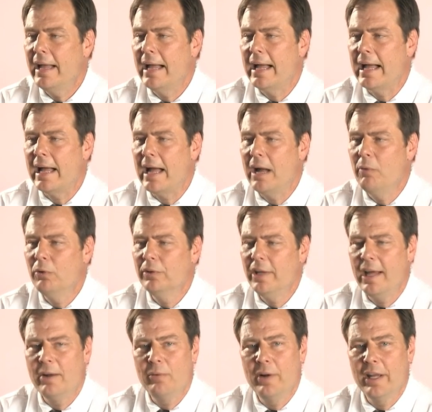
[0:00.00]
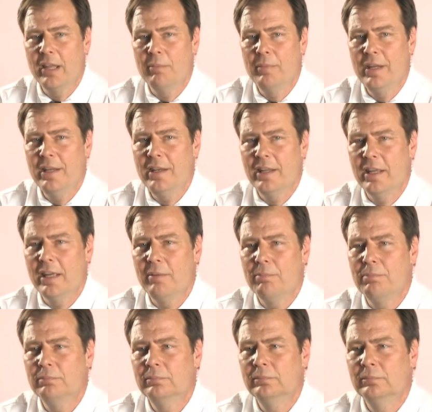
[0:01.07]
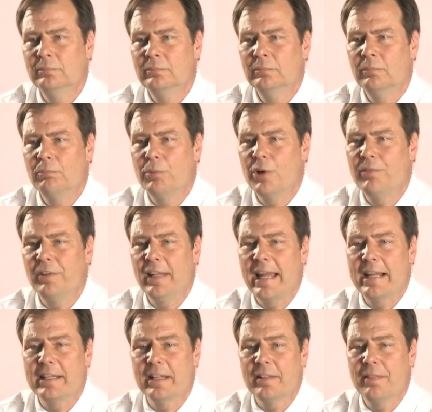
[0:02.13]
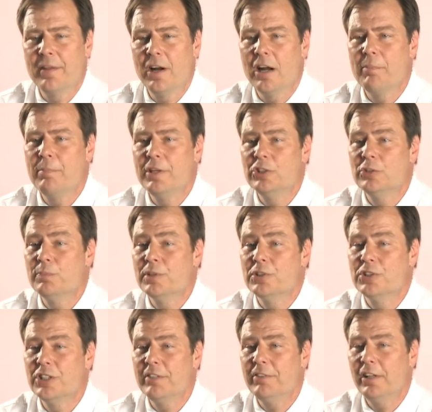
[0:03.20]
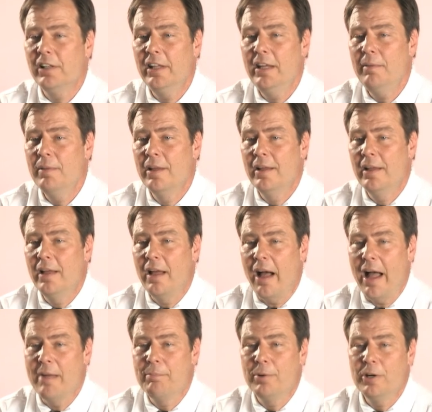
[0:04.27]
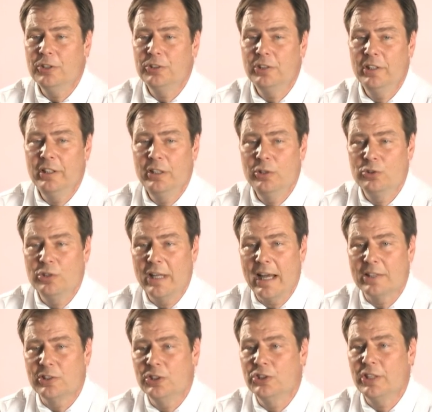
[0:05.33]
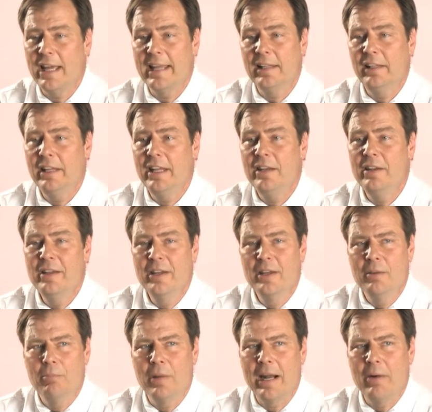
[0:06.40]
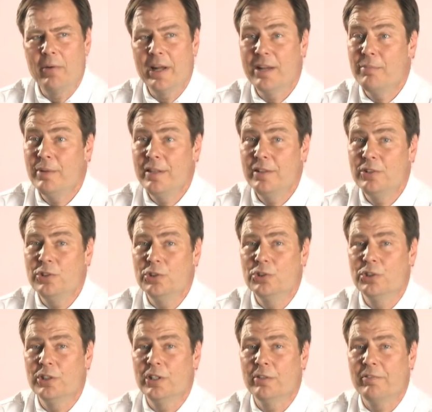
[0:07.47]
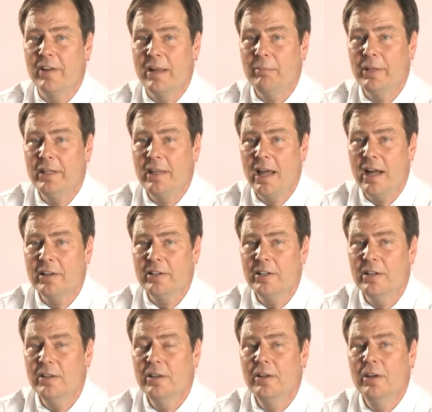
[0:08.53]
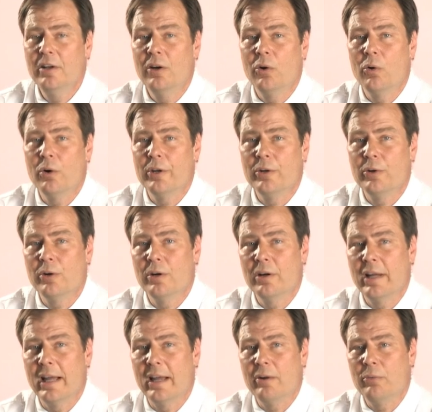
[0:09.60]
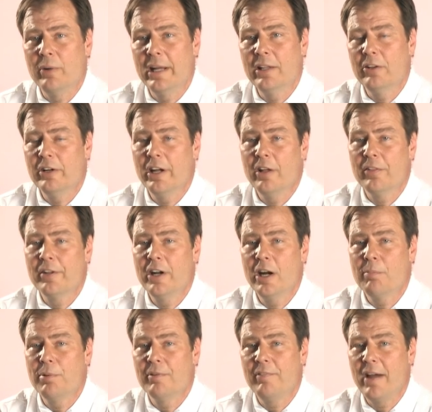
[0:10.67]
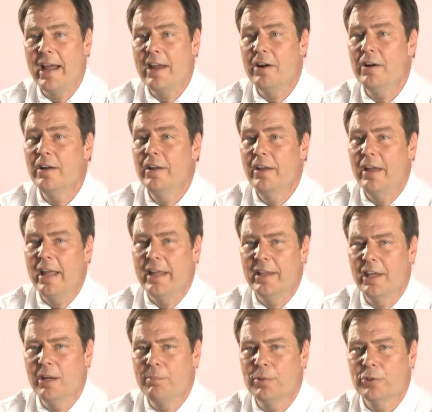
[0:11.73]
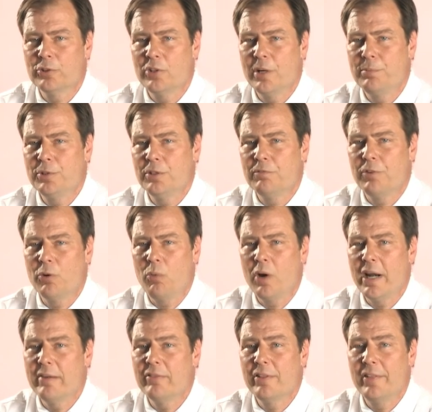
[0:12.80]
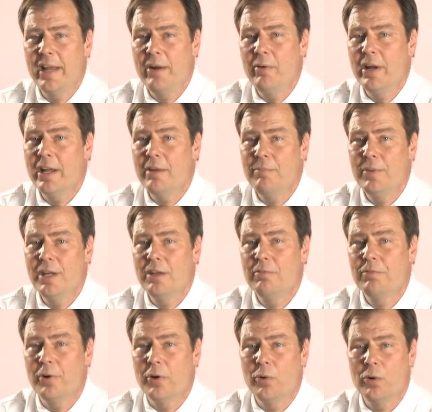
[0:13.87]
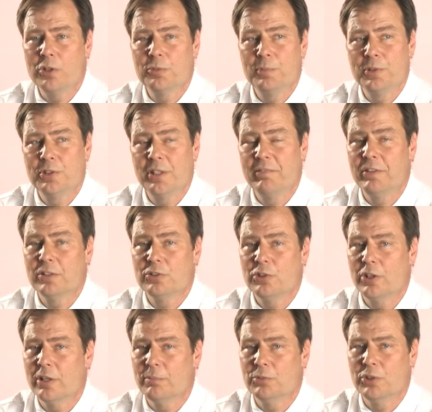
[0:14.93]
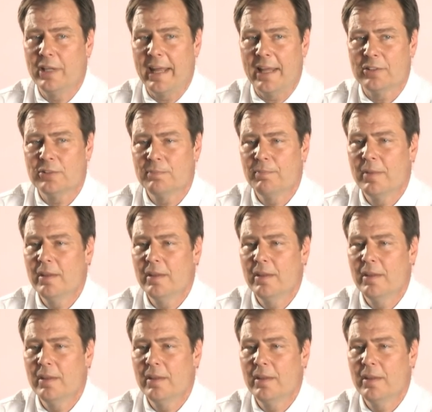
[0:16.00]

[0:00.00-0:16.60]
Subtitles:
I will not recommend a prophylactic therapy specifically. I personally use doxycycline, but I recommend that you see your family doctor or your regular health care provider and get a prescription for whatever they recommend for your specific circumstance.